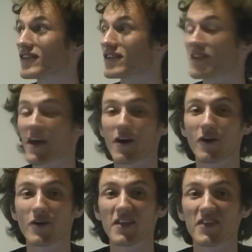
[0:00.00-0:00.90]
it's
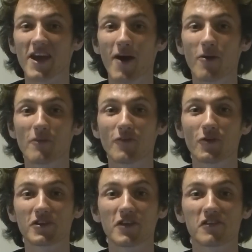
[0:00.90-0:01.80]
now in the hour before
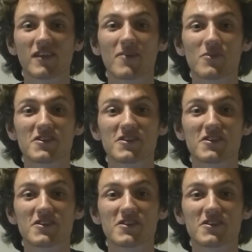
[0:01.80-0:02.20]
sunset,